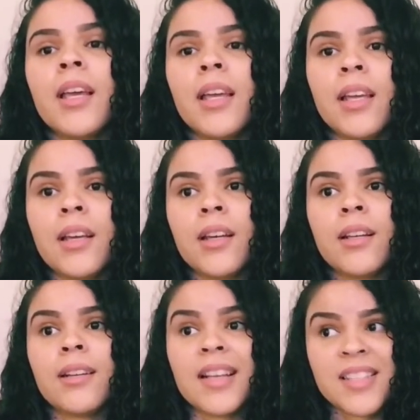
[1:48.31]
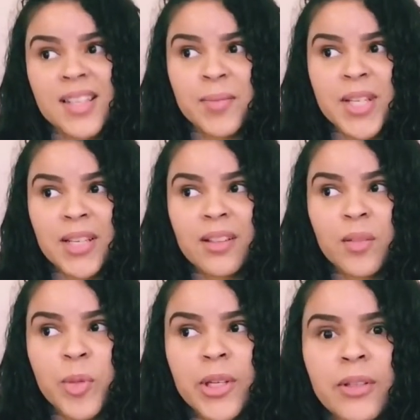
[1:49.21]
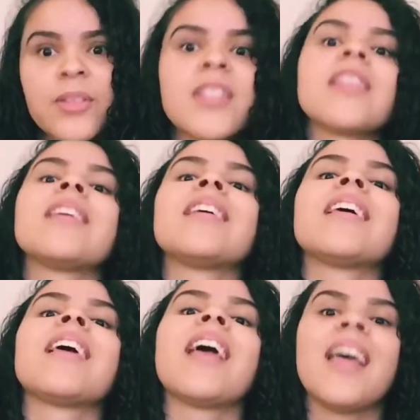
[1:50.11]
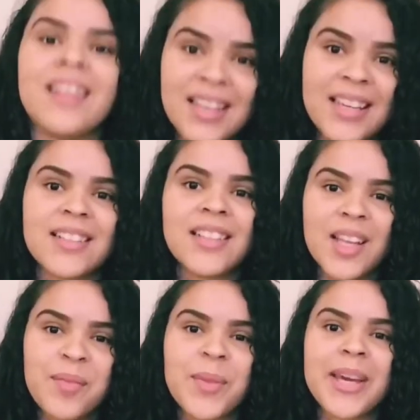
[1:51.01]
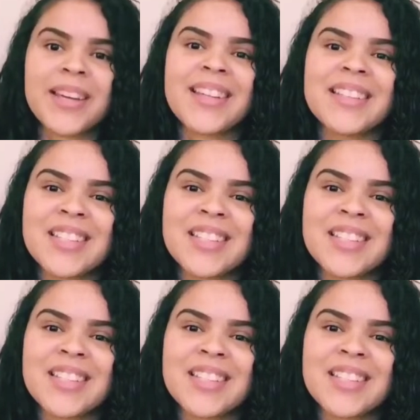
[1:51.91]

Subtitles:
And I stopped taking the pills and the acne came back.